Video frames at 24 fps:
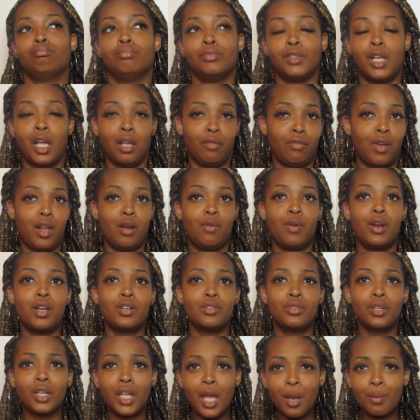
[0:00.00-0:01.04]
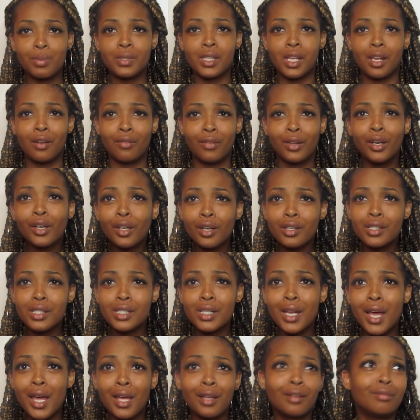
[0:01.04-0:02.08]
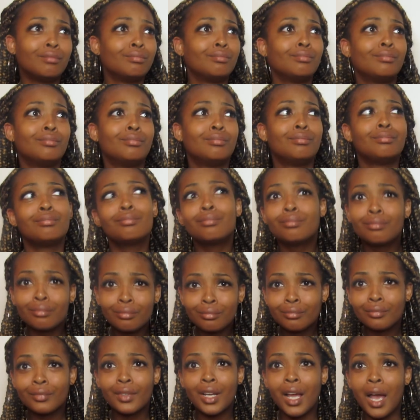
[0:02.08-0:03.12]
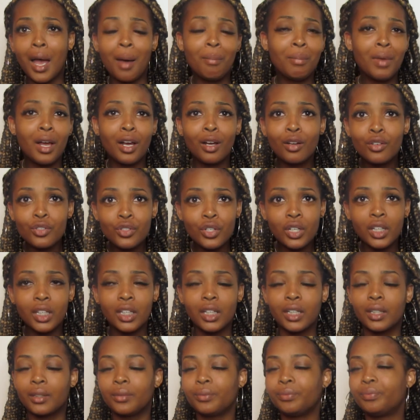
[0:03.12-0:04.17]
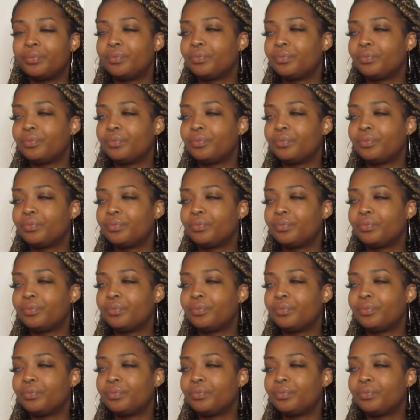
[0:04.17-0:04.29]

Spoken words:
If I don't want to drink apple cider vinegar today, I'm not going to drink it.